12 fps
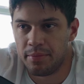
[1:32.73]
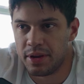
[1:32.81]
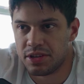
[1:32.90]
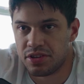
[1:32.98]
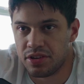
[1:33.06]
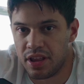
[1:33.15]

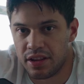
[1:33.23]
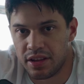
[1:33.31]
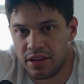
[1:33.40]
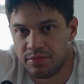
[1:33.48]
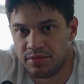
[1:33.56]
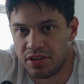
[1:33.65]
make sure that the
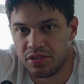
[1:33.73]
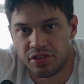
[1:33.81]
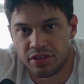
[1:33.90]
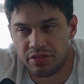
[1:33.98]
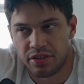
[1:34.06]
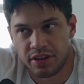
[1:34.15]

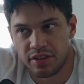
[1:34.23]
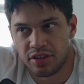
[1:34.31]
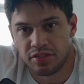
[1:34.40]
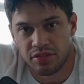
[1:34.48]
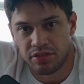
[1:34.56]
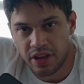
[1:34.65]
hub-centric ring
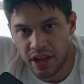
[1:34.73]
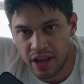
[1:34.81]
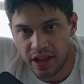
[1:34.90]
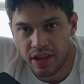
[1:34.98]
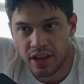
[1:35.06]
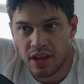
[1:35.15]
looks
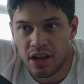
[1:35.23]
okay.